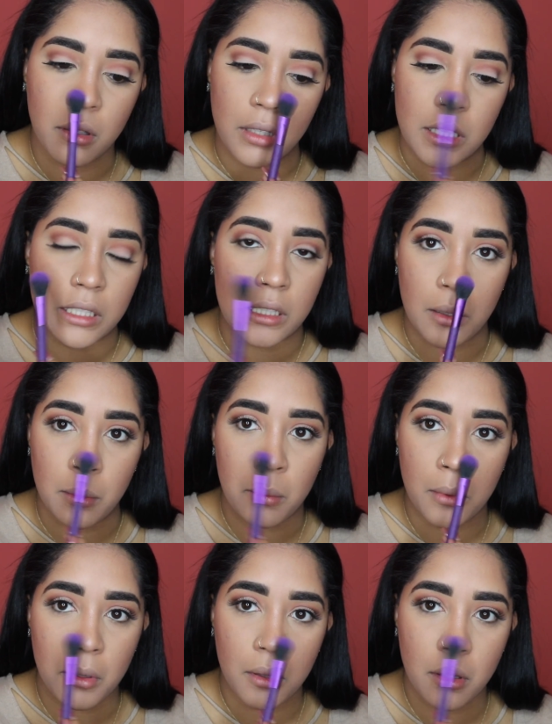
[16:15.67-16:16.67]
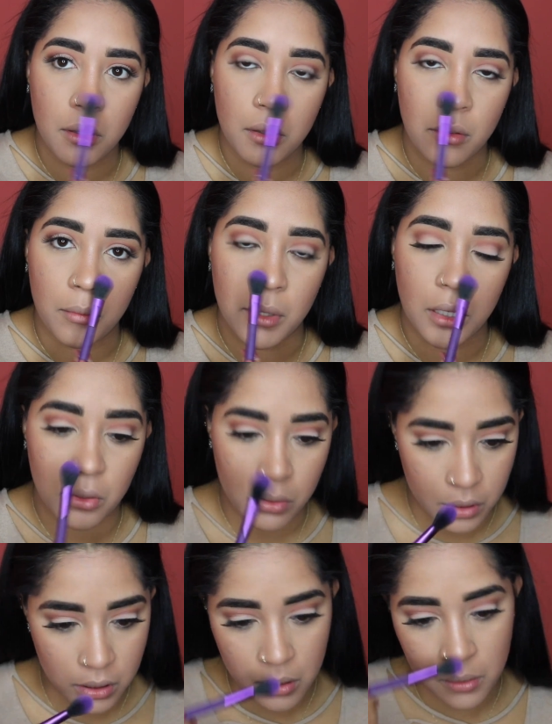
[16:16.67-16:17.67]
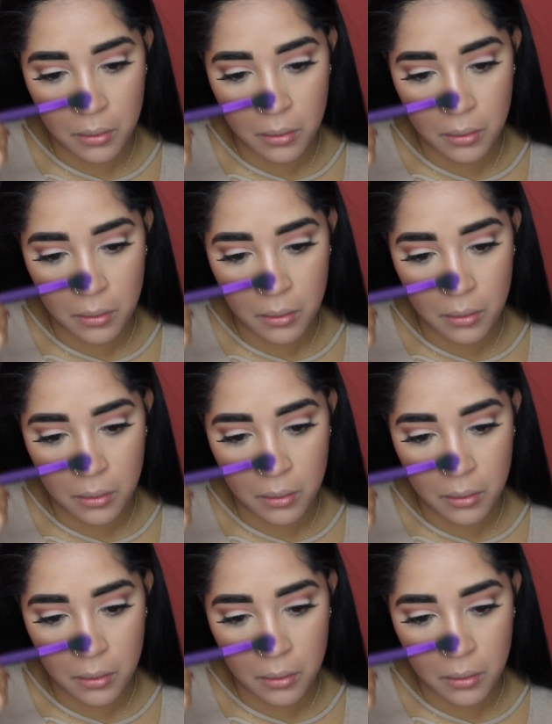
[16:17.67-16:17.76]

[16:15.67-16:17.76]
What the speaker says: the tip of my nose.